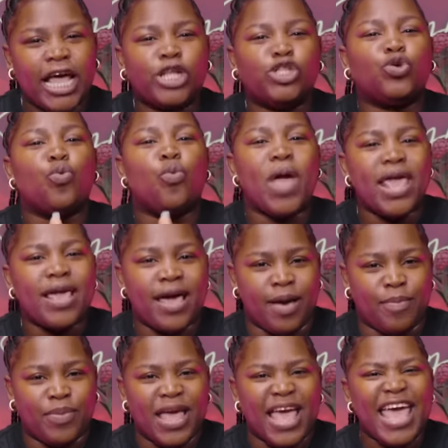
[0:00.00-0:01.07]
had to wake
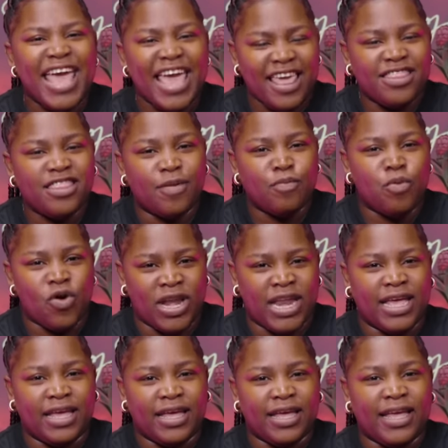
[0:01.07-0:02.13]
up in the
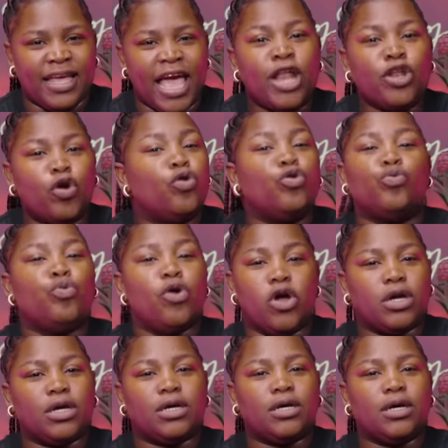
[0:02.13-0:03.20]
morning and go to
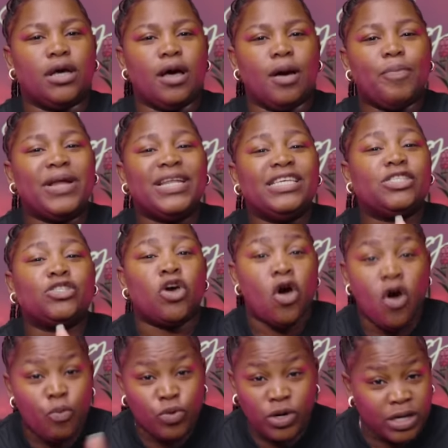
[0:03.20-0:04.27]
work. But his
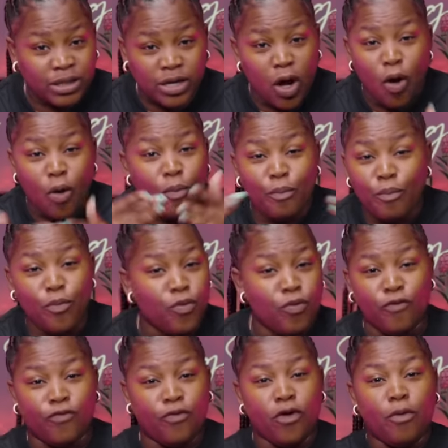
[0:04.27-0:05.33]
car wouldn't
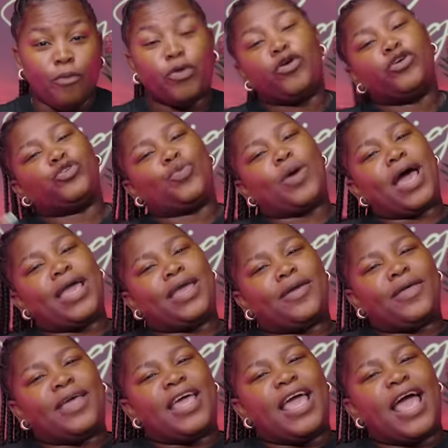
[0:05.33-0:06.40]
move. Because why?
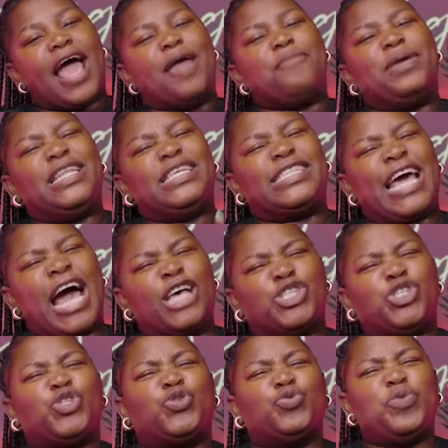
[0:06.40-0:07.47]
I made his car
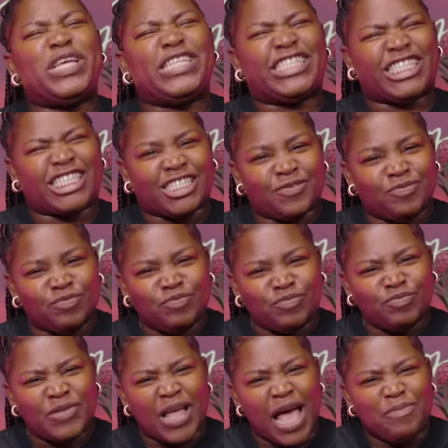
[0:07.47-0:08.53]
sweet.
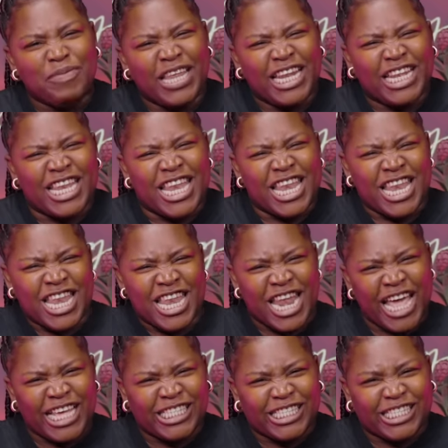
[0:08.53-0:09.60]
I made it
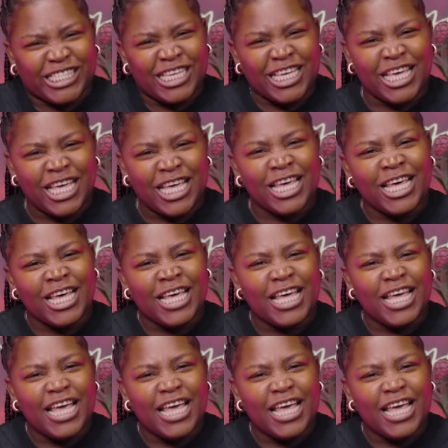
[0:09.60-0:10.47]
nice. Huh?